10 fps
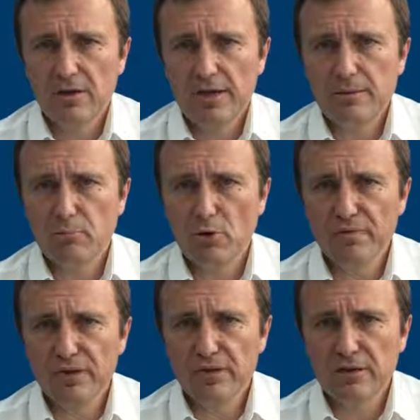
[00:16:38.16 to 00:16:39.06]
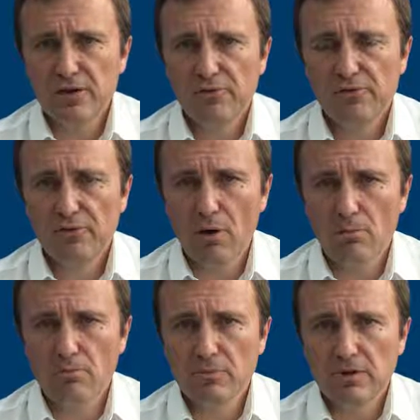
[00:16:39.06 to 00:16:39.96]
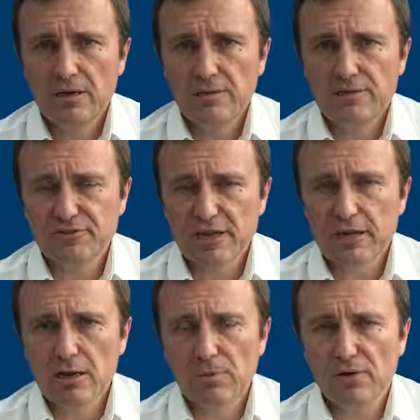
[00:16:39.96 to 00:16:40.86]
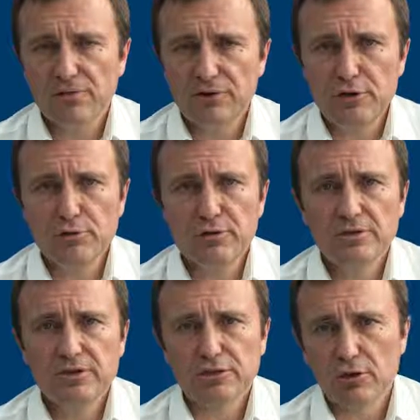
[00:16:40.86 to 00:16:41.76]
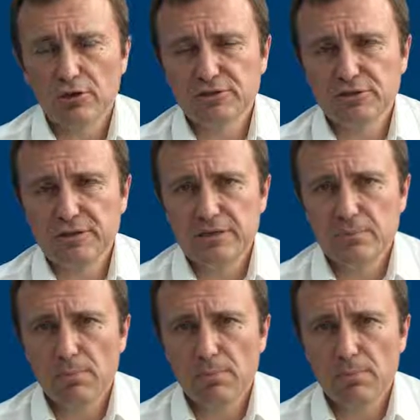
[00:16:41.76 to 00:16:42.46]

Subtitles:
in moving from the take-up of a new technology